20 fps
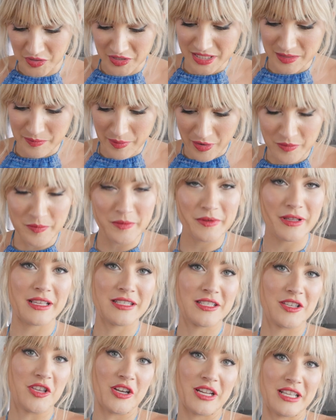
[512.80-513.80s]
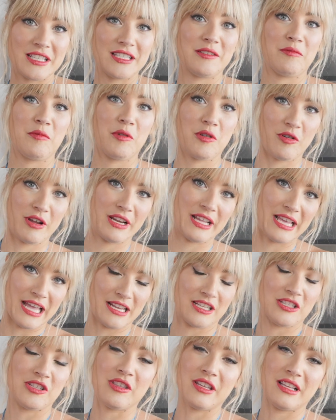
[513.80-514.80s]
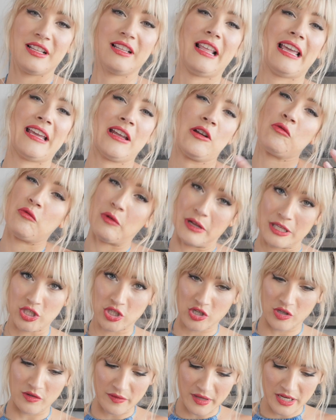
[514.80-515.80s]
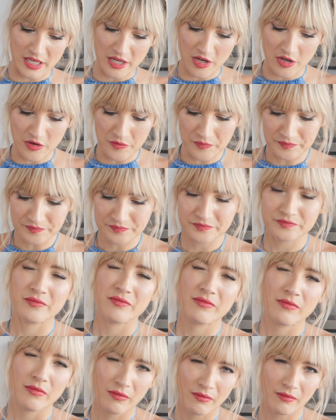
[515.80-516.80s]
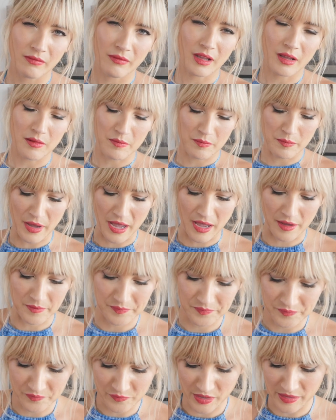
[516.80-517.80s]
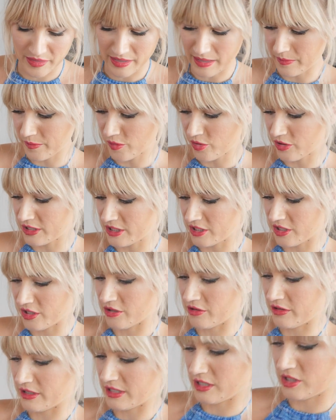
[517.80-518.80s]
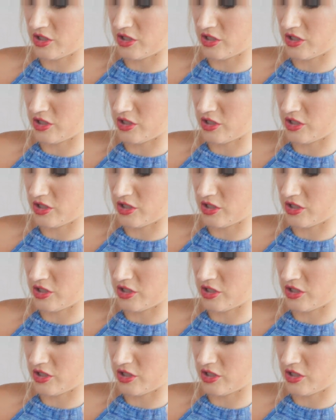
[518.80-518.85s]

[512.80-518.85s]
this is about as good as we're going to get to the like original video. But what I think I'm going to do is